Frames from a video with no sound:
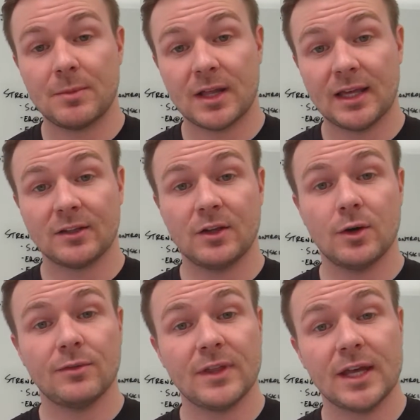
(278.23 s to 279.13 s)
but I like to
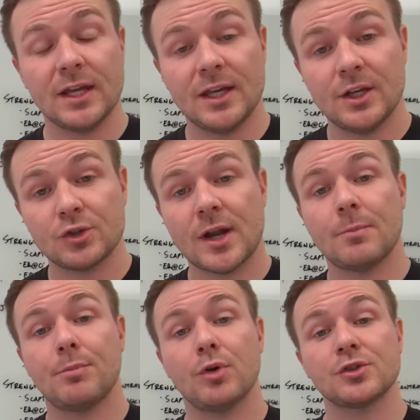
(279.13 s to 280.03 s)
know if they try to
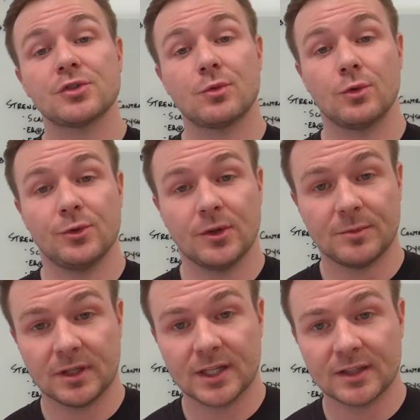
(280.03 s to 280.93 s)
push through
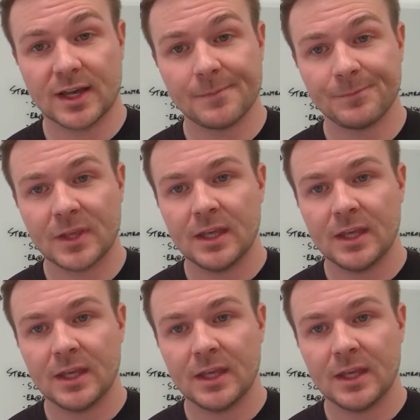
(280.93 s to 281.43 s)
something like that.